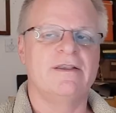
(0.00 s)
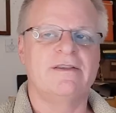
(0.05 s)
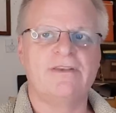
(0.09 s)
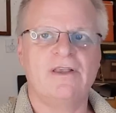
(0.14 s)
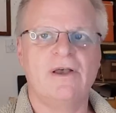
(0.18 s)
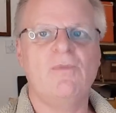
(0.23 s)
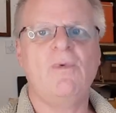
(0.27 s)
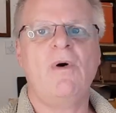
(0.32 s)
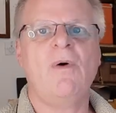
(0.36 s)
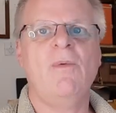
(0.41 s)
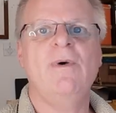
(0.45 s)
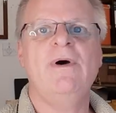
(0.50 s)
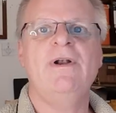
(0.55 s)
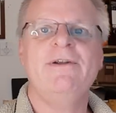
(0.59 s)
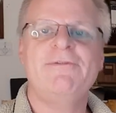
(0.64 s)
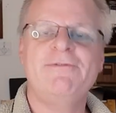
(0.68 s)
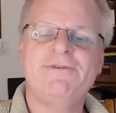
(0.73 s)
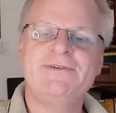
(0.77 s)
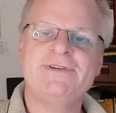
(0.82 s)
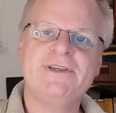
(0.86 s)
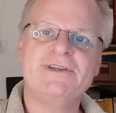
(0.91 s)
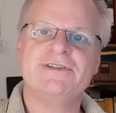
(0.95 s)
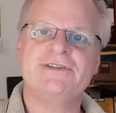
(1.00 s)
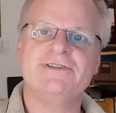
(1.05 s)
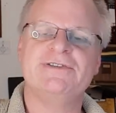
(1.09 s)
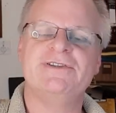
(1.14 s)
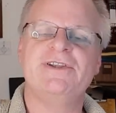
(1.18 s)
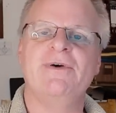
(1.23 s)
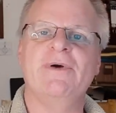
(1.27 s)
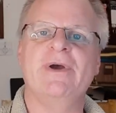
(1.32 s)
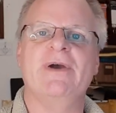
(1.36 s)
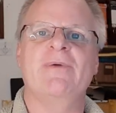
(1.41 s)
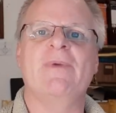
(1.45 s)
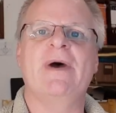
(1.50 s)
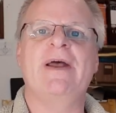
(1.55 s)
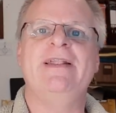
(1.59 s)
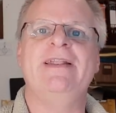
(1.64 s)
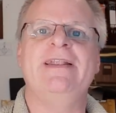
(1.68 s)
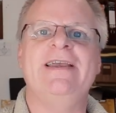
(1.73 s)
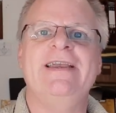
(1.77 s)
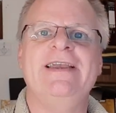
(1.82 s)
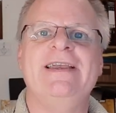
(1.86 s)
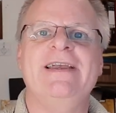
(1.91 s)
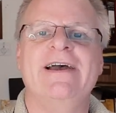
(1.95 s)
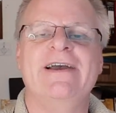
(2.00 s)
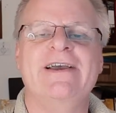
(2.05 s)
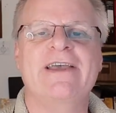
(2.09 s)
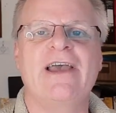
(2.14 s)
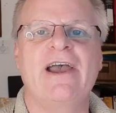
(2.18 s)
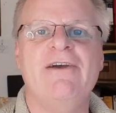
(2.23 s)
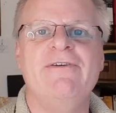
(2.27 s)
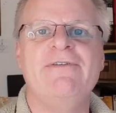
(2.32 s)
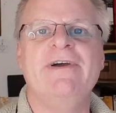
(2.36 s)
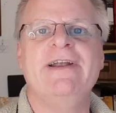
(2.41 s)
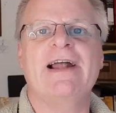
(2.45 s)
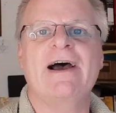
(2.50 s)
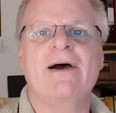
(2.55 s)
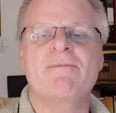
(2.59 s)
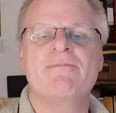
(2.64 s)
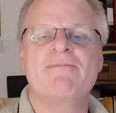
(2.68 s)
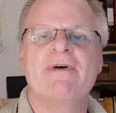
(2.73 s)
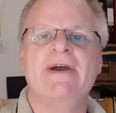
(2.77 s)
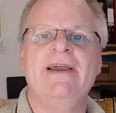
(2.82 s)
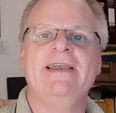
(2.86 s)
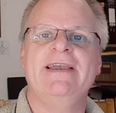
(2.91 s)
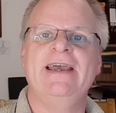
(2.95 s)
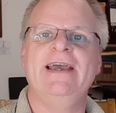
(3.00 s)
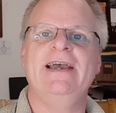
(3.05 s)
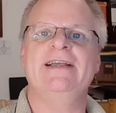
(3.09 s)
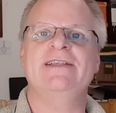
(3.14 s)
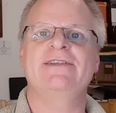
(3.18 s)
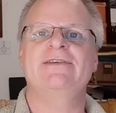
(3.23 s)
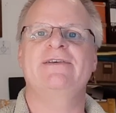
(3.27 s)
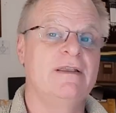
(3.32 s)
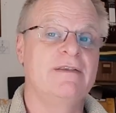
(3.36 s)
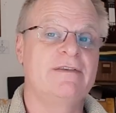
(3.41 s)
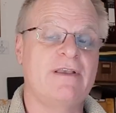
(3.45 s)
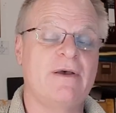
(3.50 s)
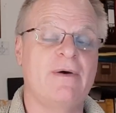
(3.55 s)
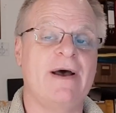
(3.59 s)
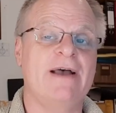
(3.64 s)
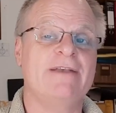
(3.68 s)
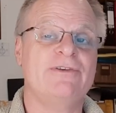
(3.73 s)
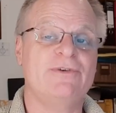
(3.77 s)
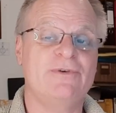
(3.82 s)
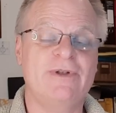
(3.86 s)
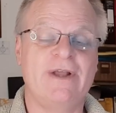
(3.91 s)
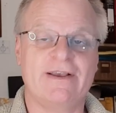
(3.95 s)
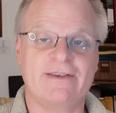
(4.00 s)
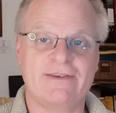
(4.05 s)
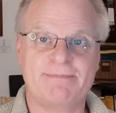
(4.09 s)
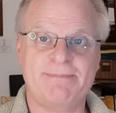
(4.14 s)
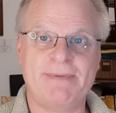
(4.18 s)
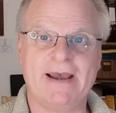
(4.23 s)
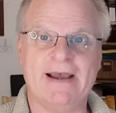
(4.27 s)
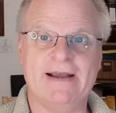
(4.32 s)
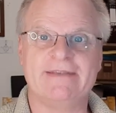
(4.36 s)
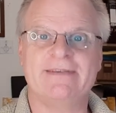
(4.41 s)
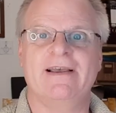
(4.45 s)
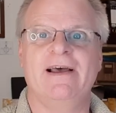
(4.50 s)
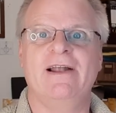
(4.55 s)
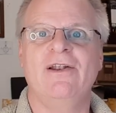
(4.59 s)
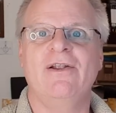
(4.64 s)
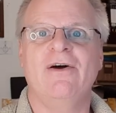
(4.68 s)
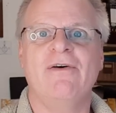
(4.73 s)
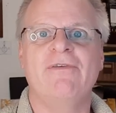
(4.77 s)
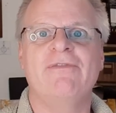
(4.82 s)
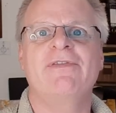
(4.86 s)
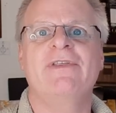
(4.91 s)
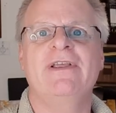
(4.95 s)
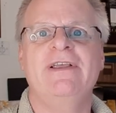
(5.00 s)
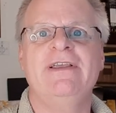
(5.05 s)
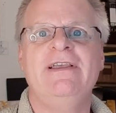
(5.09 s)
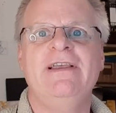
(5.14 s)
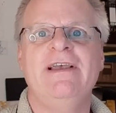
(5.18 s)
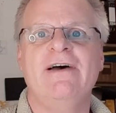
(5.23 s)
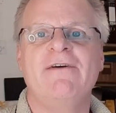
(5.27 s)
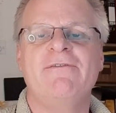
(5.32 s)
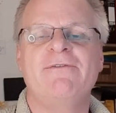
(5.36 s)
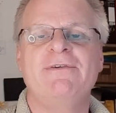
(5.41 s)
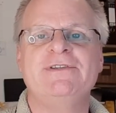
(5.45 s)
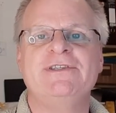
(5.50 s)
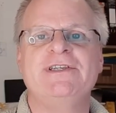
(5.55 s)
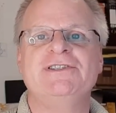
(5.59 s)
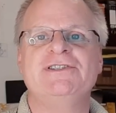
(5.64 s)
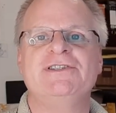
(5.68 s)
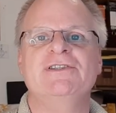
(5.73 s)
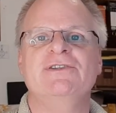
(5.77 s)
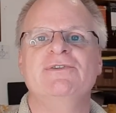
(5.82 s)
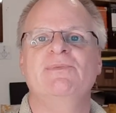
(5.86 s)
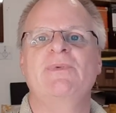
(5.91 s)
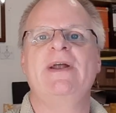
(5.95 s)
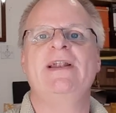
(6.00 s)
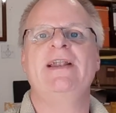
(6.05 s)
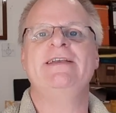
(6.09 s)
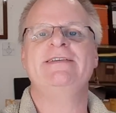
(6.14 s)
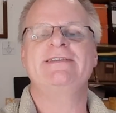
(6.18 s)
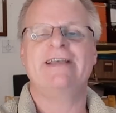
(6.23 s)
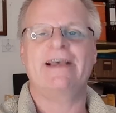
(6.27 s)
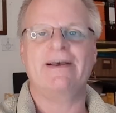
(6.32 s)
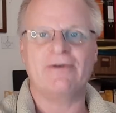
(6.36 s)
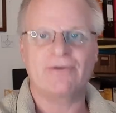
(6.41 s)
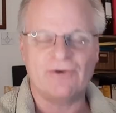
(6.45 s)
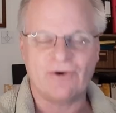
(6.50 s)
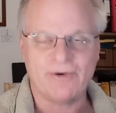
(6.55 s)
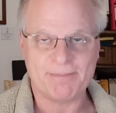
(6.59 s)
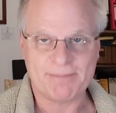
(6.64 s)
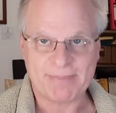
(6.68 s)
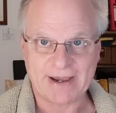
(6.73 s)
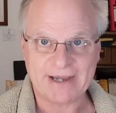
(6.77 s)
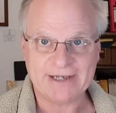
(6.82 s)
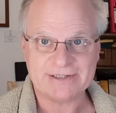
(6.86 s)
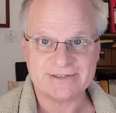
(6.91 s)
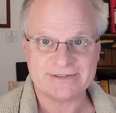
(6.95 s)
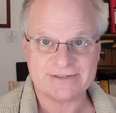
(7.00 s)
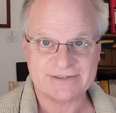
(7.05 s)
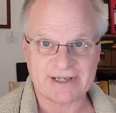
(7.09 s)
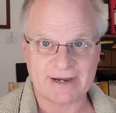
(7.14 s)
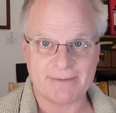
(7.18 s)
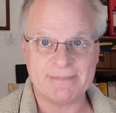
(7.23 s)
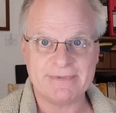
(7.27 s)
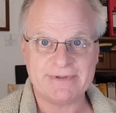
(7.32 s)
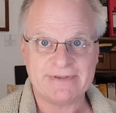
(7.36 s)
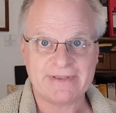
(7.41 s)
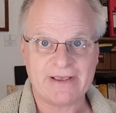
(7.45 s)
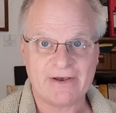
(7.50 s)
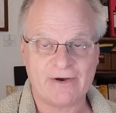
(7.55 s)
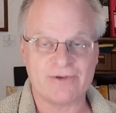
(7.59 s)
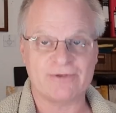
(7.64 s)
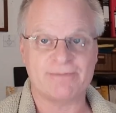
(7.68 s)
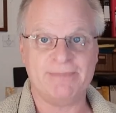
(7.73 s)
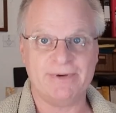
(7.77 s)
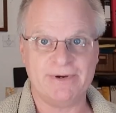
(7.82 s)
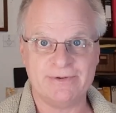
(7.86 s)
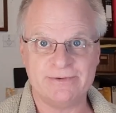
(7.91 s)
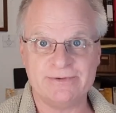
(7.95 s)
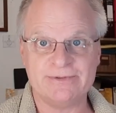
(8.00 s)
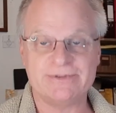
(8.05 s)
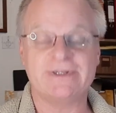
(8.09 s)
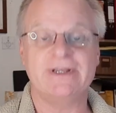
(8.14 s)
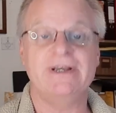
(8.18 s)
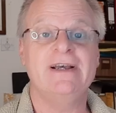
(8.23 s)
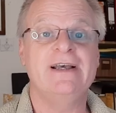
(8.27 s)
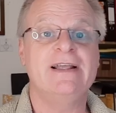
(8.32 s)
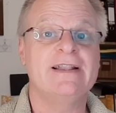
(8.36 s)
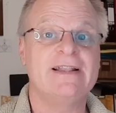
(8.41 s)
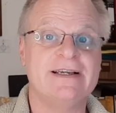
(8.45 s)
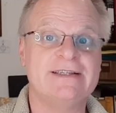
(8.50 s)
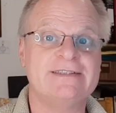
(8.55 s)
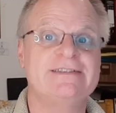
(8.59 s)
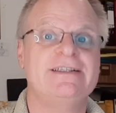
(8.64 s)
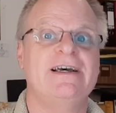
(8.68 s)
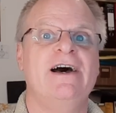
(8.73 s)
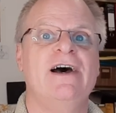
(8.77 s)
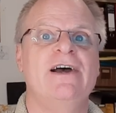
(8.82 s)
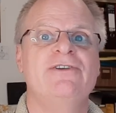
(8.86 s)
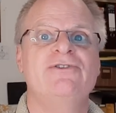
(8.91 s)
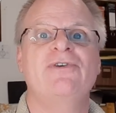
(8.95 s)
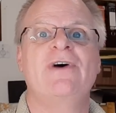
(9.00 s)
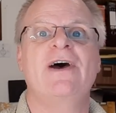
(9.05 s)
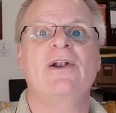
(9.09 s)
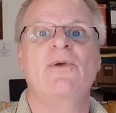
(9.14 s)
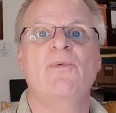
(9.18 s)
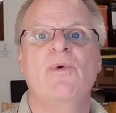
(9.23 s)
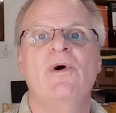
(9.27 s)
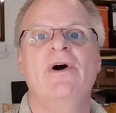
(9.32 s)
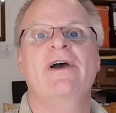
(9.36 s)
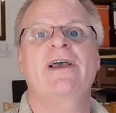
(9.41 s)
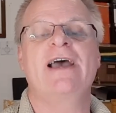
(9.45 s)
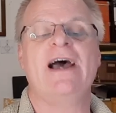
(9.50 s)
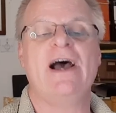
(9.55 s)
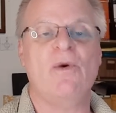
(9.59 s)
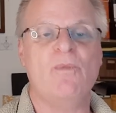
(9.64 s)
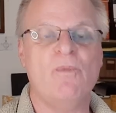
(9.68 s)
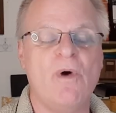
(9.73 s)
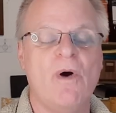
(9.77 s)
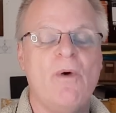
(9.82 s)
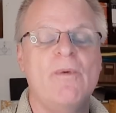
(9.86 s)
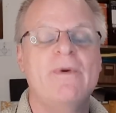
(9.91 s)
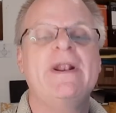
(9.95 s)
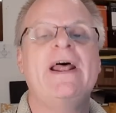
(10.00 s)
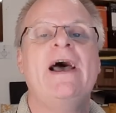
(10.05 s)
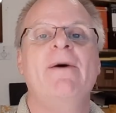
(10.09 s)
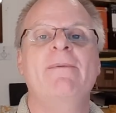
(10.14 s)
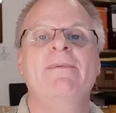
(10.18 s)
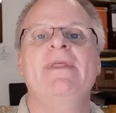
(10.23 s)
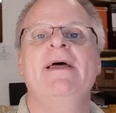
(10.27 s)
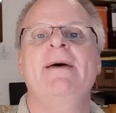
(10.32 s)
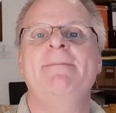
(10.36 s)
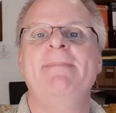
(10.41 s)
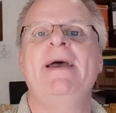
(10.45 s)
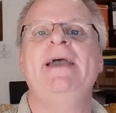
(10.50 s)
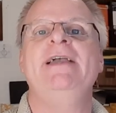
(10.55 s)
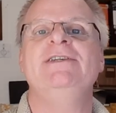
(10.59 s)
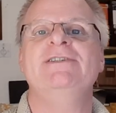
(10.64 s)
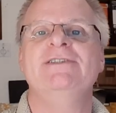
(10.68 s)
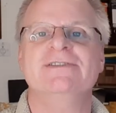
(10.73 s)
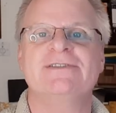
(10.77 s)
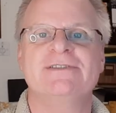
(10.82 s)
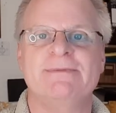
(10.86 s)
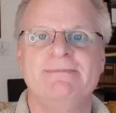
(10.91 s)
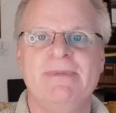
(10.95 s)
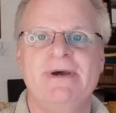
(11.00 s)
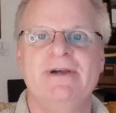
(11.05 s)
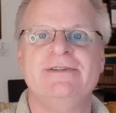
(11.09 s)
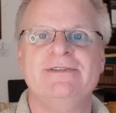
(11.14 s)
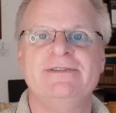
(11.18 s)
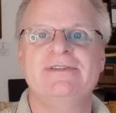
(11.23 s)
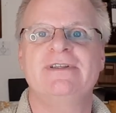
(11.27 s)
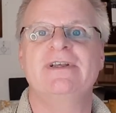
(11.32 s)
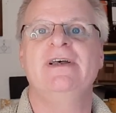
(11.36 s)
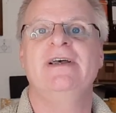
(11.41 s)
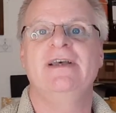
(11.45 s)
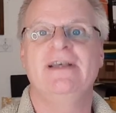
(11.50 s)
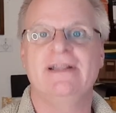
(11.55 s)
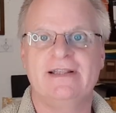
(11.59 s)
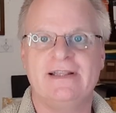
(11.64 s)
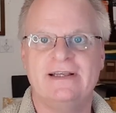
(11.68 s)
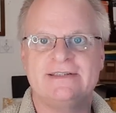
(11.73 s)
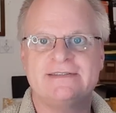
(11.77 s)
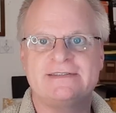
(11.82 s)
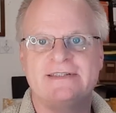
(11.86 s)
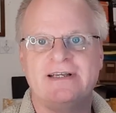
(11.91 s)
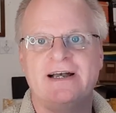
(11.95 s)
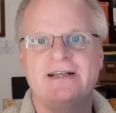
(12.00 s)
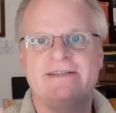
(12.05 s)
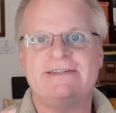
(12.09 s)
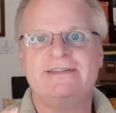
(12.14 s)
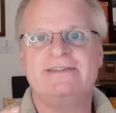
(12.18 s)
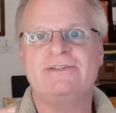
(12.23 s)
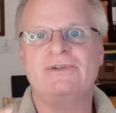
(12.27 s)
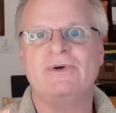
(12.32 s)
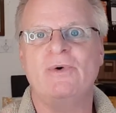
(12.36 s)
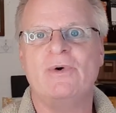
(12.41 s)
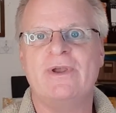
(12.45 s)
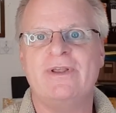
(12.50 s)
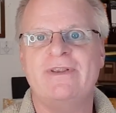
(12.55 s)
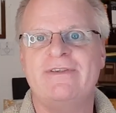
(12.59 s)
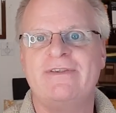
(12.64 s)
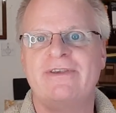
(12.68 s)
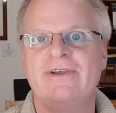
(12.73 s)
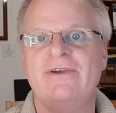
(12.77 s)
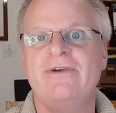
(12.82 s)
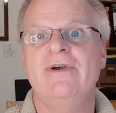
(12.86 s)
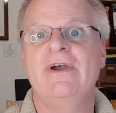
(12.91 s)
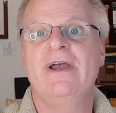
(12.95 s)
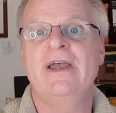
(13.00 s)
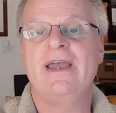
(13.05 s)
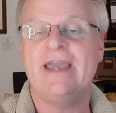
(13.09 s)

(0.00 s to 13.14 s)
So what were the physicians doing when the COVID outbreak hit? So as you would expect, a lot of the physicians, when they got patients coming to their hospitals, they started trying to work out what would help their patients the most. They started talking to